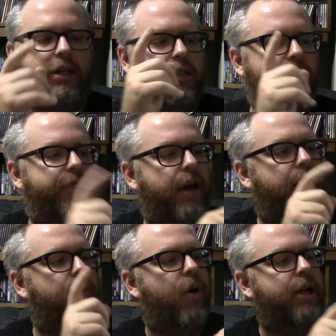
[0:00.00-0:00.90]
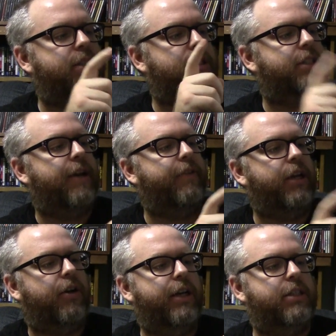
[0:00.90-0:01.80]
I actually finally watched The
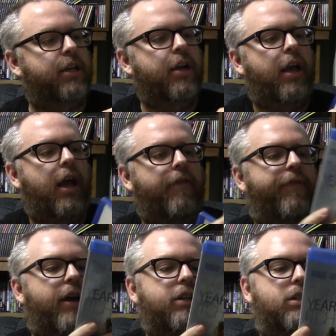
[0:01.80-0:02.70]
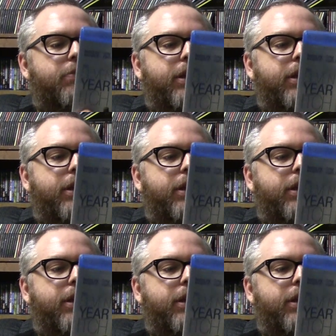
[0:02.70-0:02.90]
Seven-Year Itch and found it to